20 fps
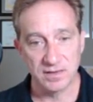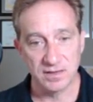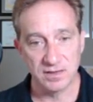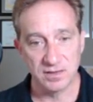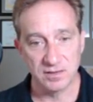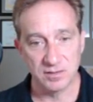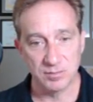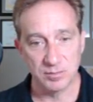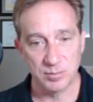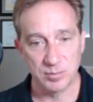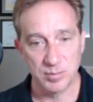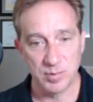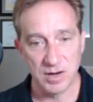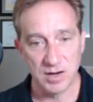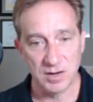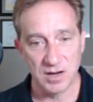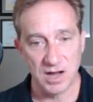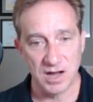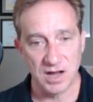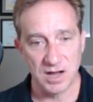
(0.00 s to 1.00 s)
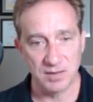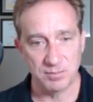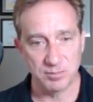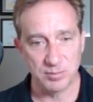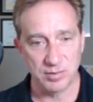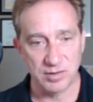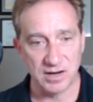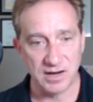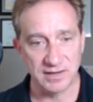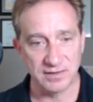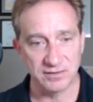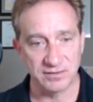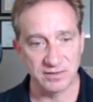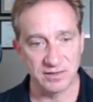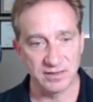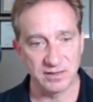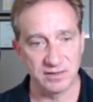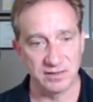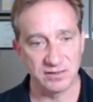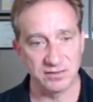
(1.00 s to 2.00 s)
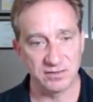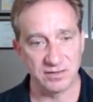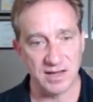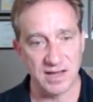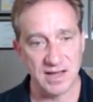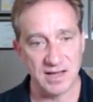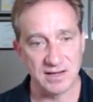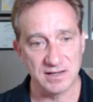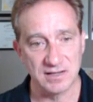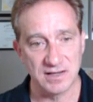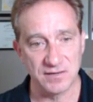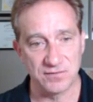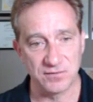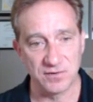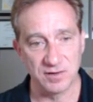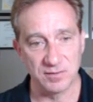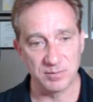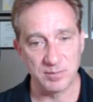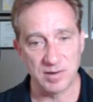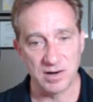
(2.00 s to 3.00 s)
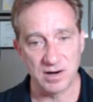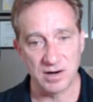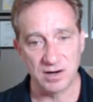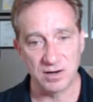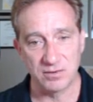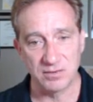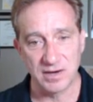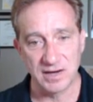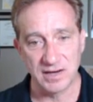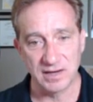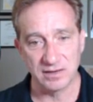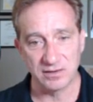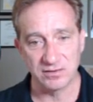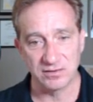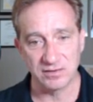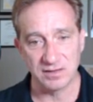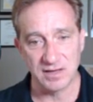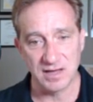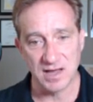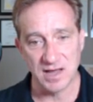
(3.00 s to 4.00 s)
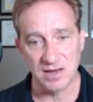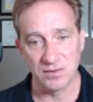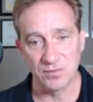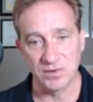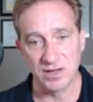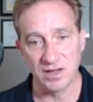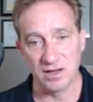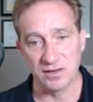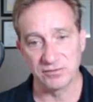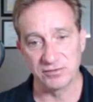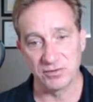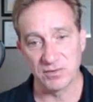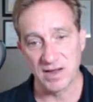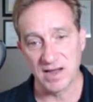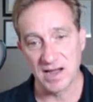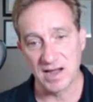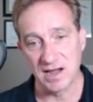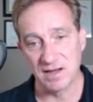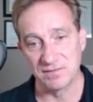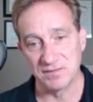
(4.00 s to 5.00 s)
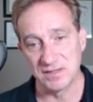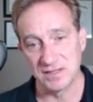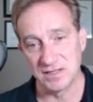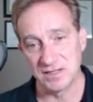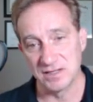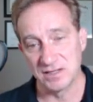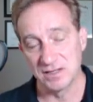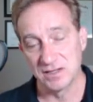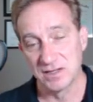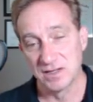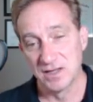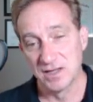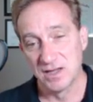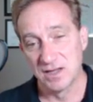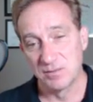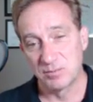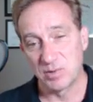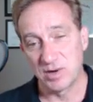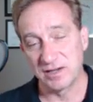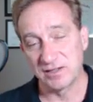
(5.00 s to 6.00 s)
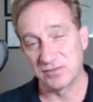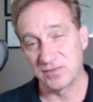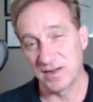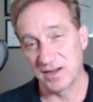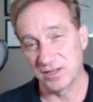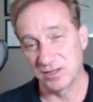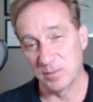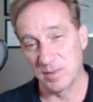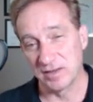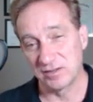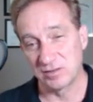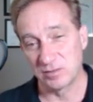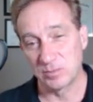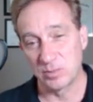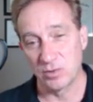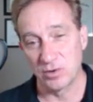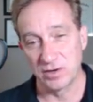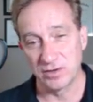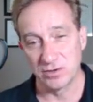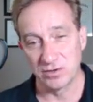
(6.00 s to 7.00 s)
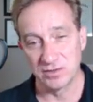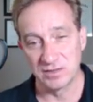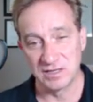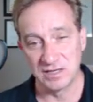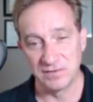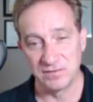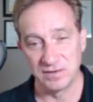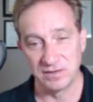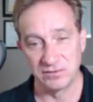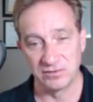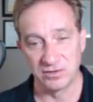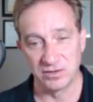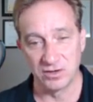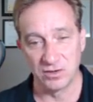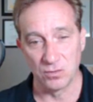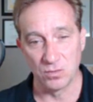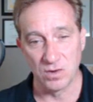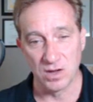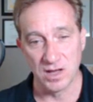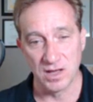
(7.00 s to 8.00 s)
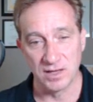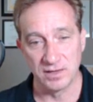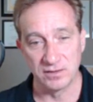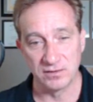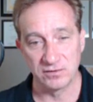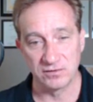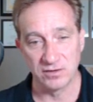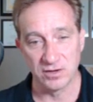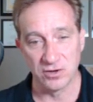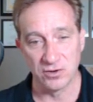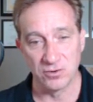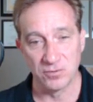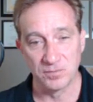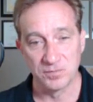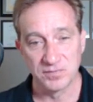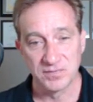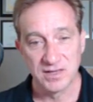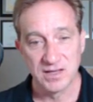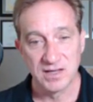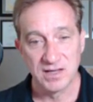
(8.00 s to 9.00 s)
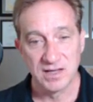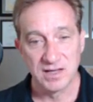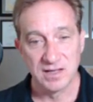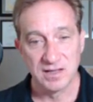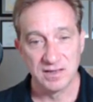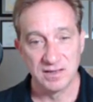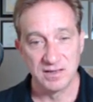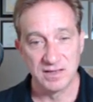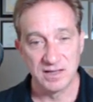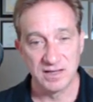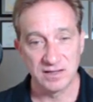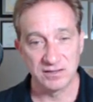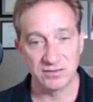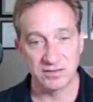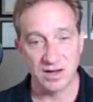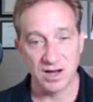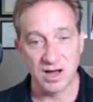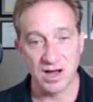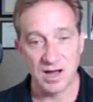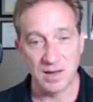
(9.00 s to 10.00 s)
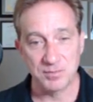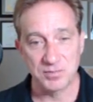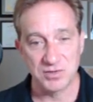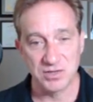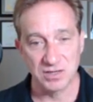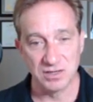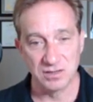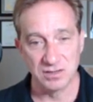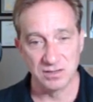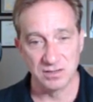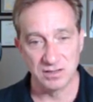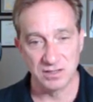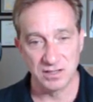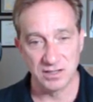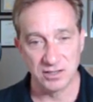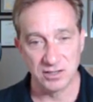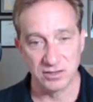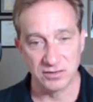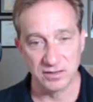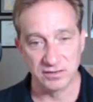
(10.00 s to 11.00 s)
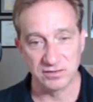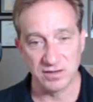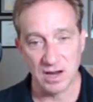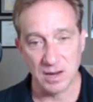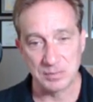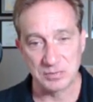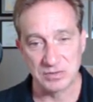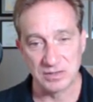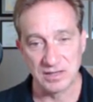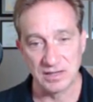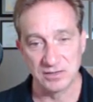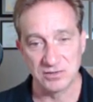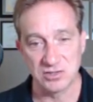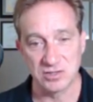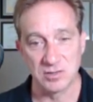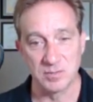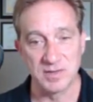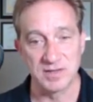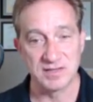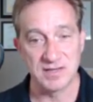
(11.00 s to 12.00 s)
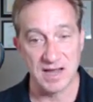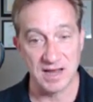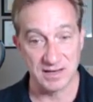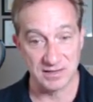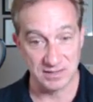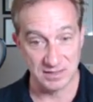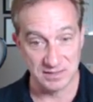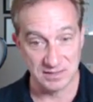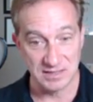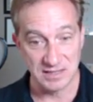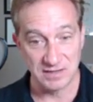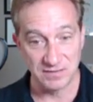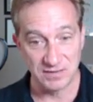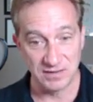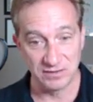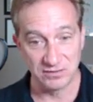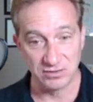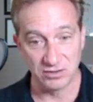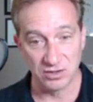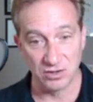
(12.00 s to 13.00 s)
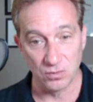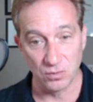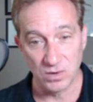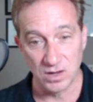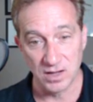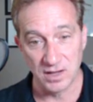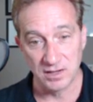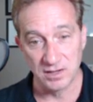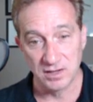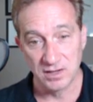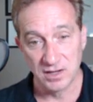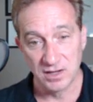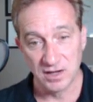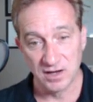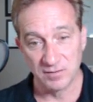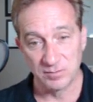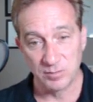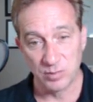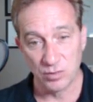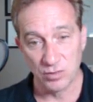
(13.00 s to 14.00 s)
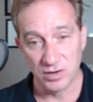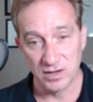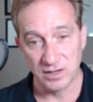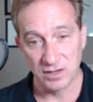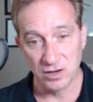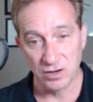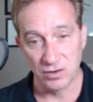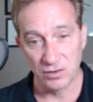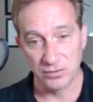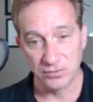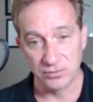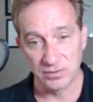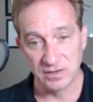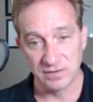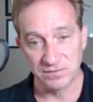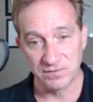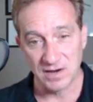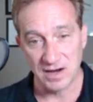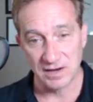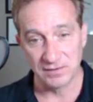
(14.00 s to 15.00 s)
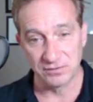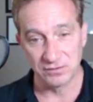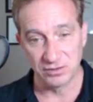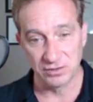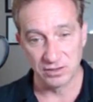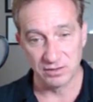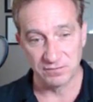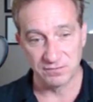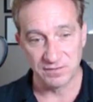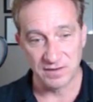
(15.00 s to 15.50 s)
uh, prices at different par rates, and we also have the price value of the basis point, or DV01. So this option here, this option instruments has a DV01 of 0.03505.